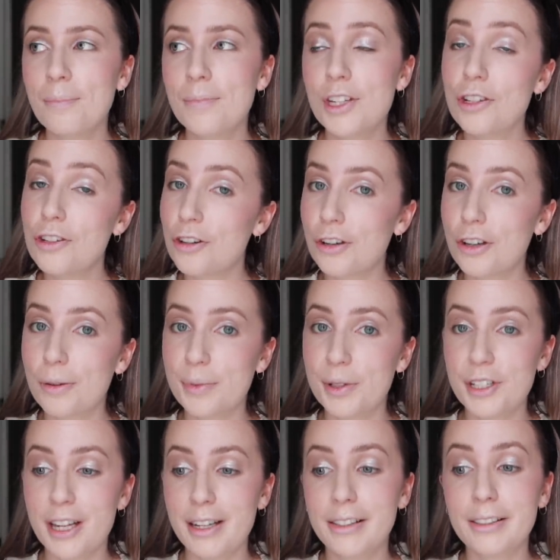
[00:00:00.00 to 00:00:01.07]
Did you know you can
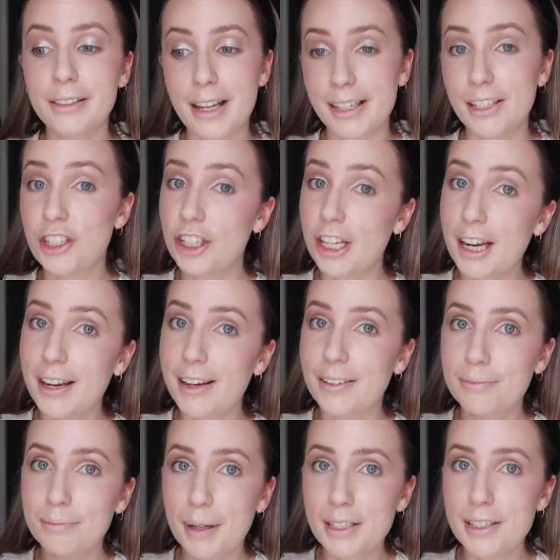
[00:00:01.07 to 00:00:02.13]
push that little like share
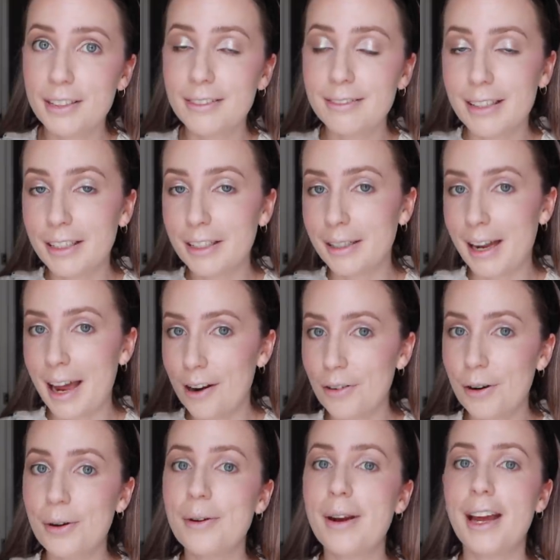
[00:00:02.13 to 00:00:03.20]
button, the little
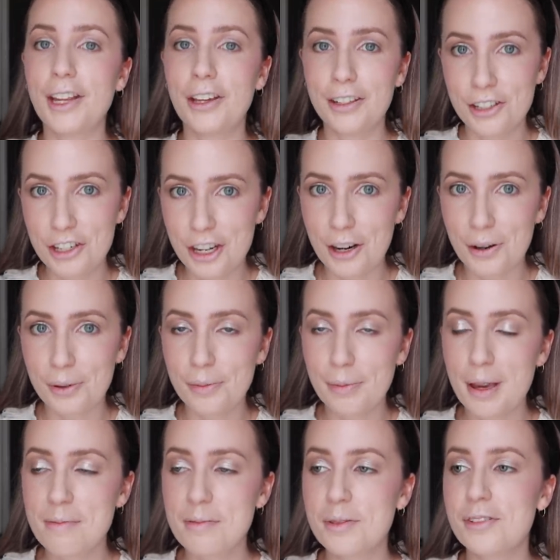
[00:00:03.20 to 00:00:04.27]
arrow, and you can share it with
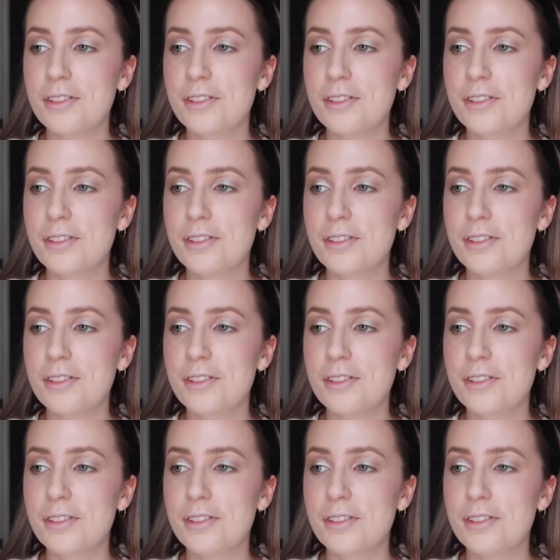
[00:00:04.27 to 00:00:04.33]
people?